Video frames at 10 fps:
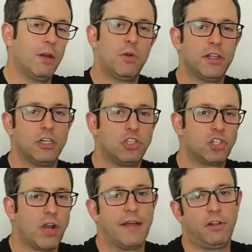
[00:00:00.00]
kind of one of the
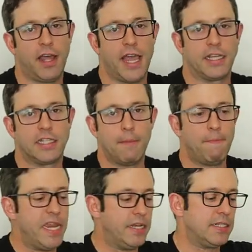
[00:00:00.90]
travel hacks that
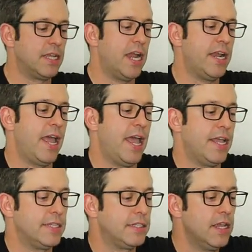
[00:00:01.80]
Peak Design
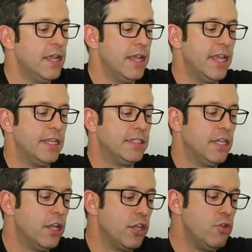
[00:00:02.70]
has
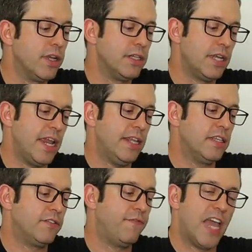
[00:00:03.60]
is you can take
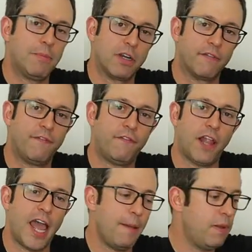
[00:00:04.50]
this fabric
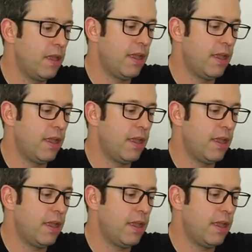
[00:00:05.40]
flap